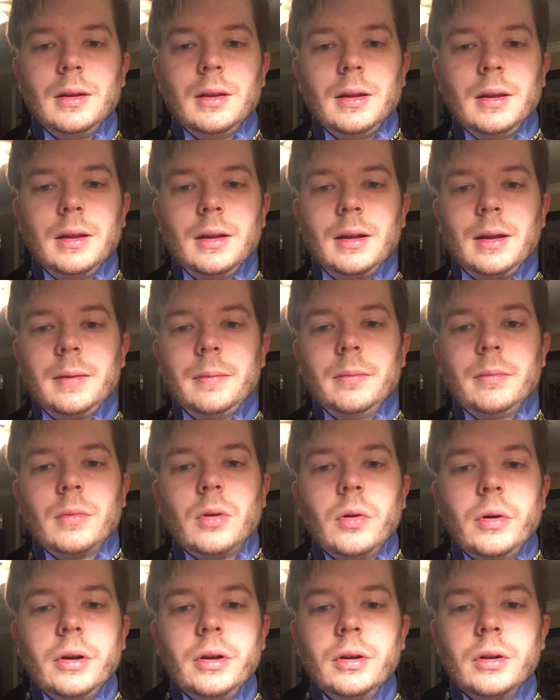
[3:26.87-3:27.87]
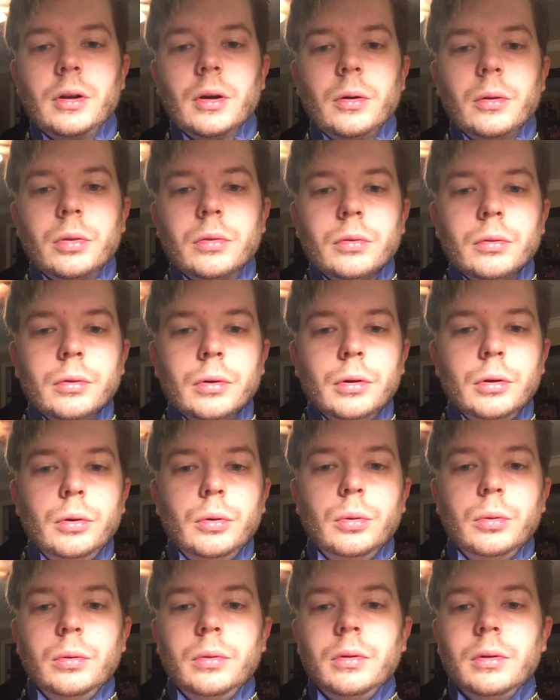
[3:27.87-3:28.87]
and I'm going to go
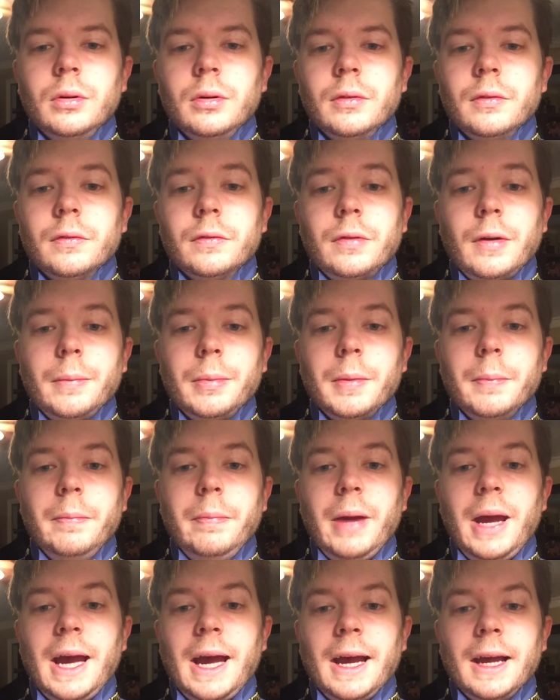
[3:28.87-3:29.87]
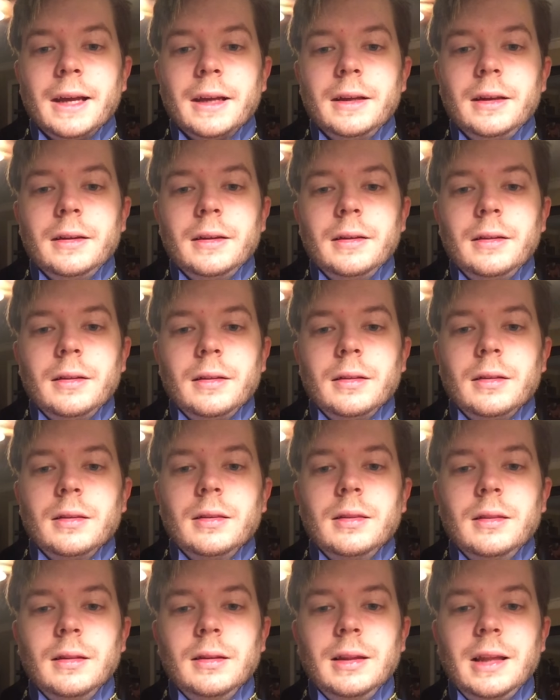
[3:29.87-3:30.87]
through from the back,
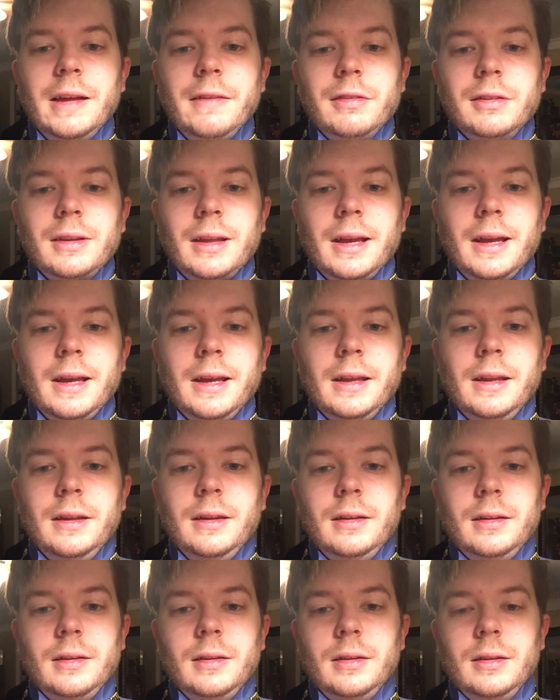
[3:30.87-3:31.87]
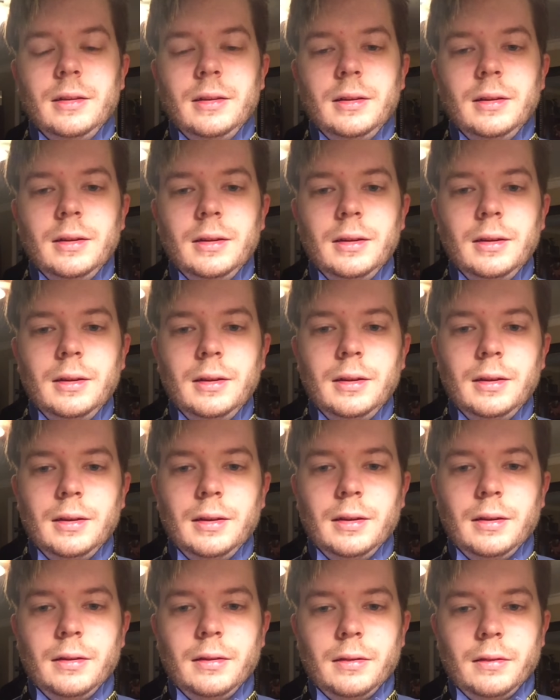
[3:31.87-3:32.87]
the left side
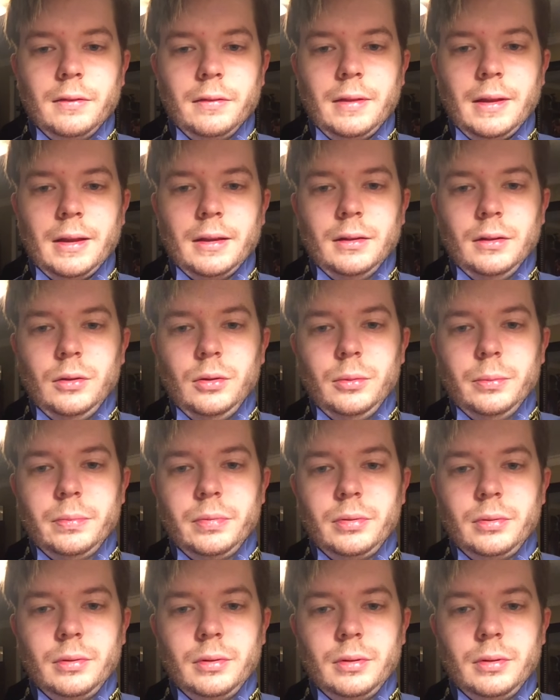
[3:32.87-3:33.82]
of that loop.